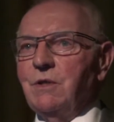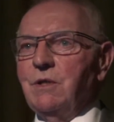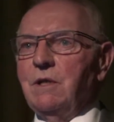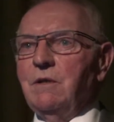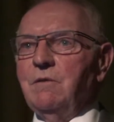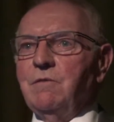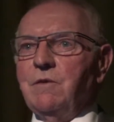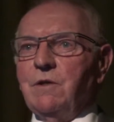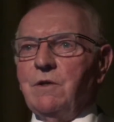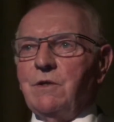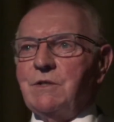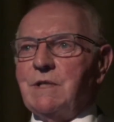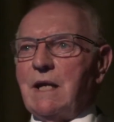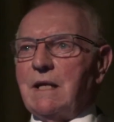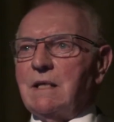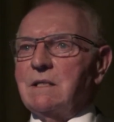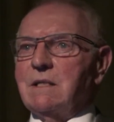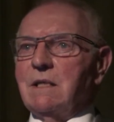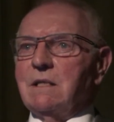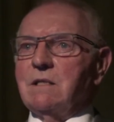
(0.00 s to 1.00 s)
the first
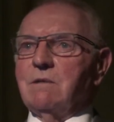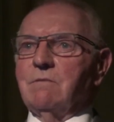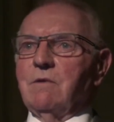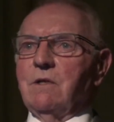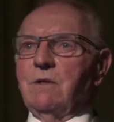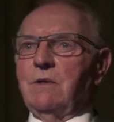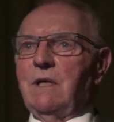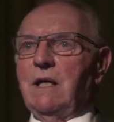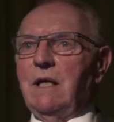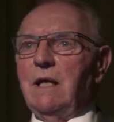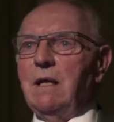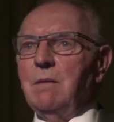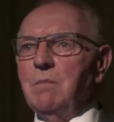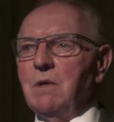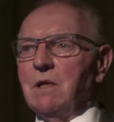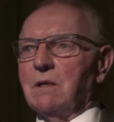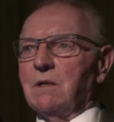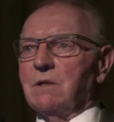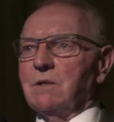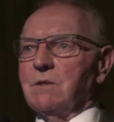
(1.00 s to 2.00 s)
excess of
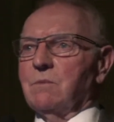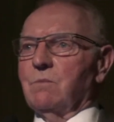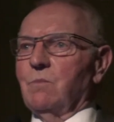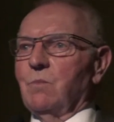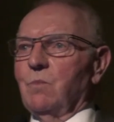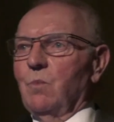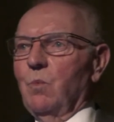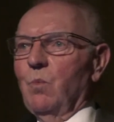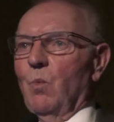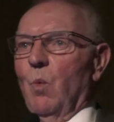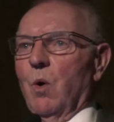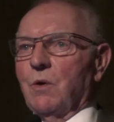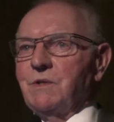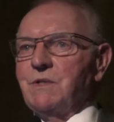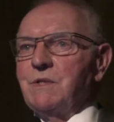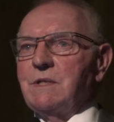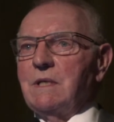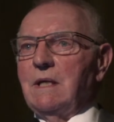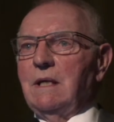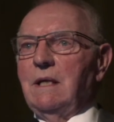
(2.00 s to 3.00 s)
leukemias was
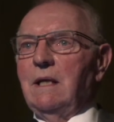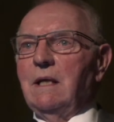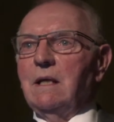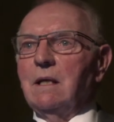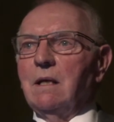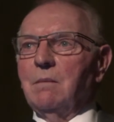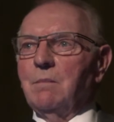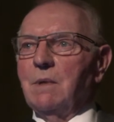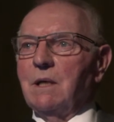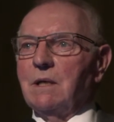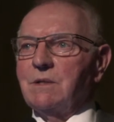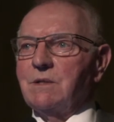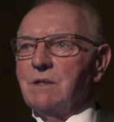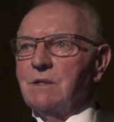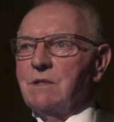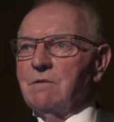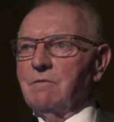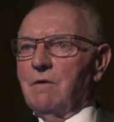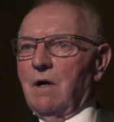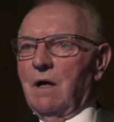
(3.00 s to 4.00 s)
seen amongst the
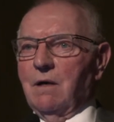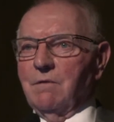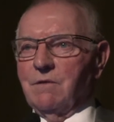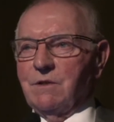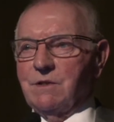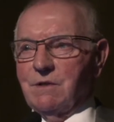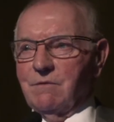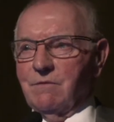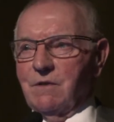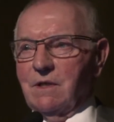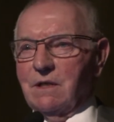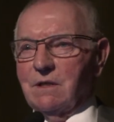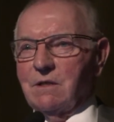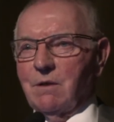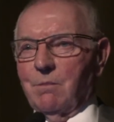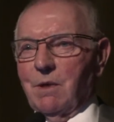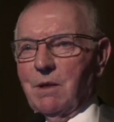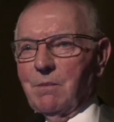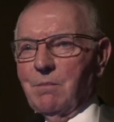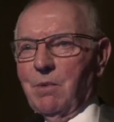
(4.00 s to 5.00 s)
survivors of the
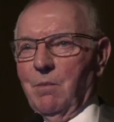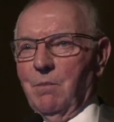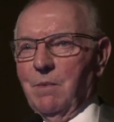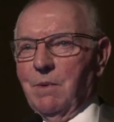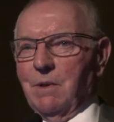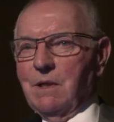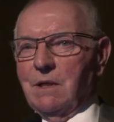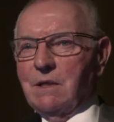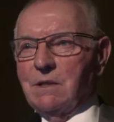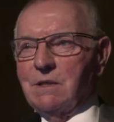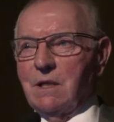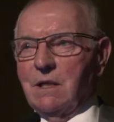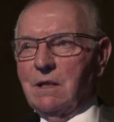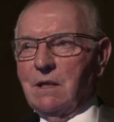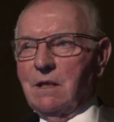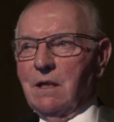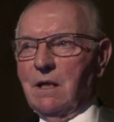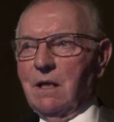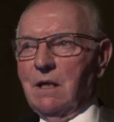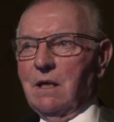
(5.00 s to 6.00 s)
atomic bombings
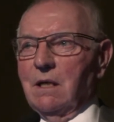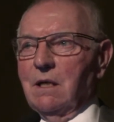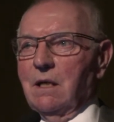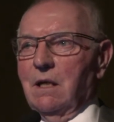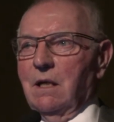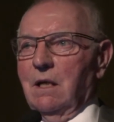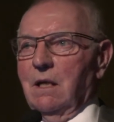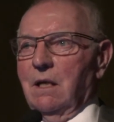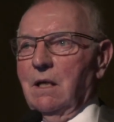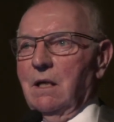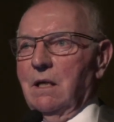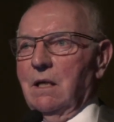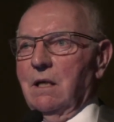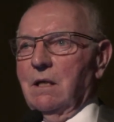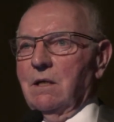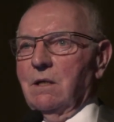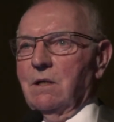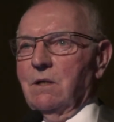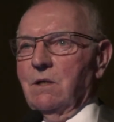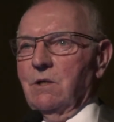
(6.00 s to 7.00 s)
in
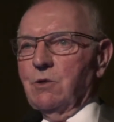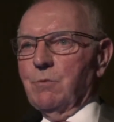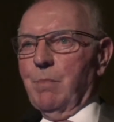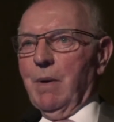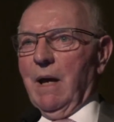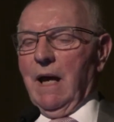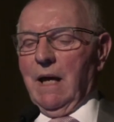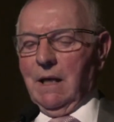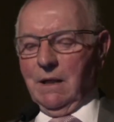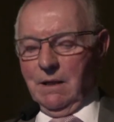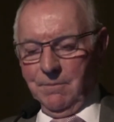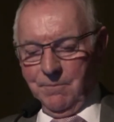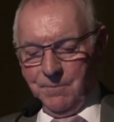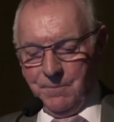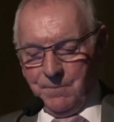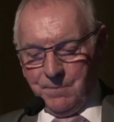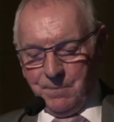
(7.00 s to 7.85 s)
Japan.